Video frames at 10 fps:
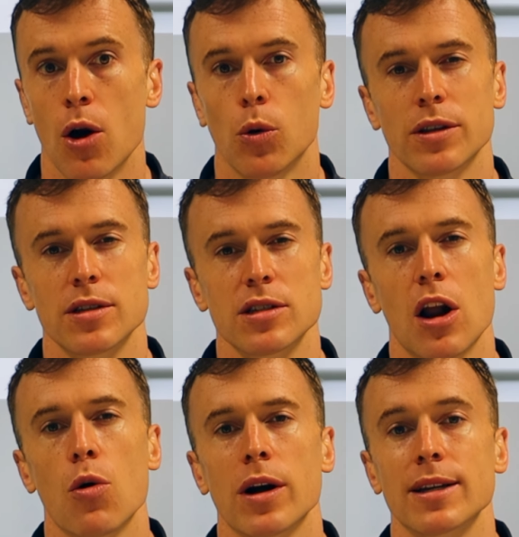while the
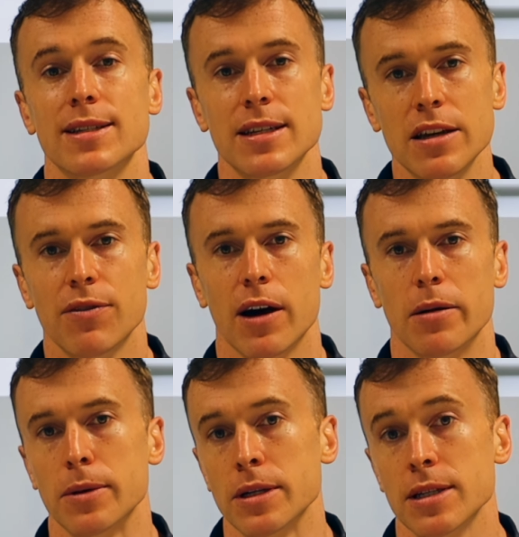slower C
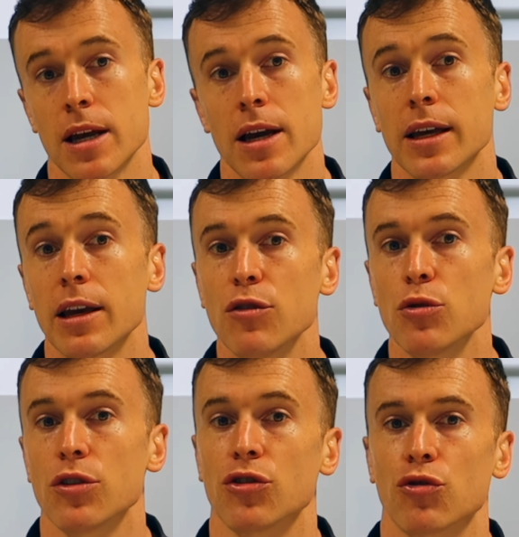fibers give you
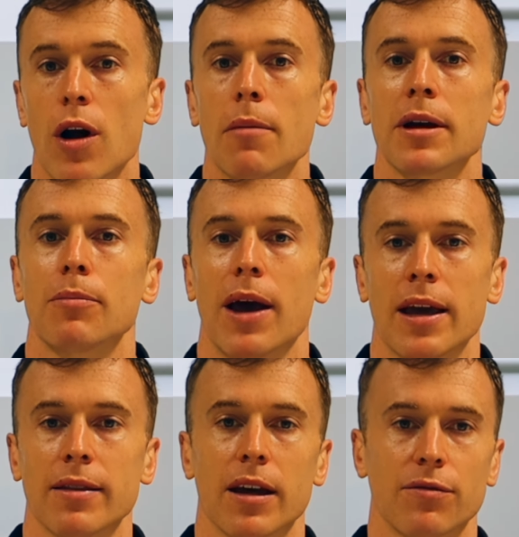the throbbing
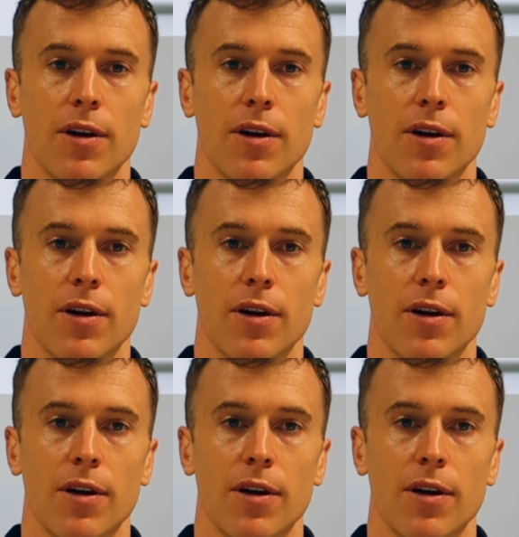pain that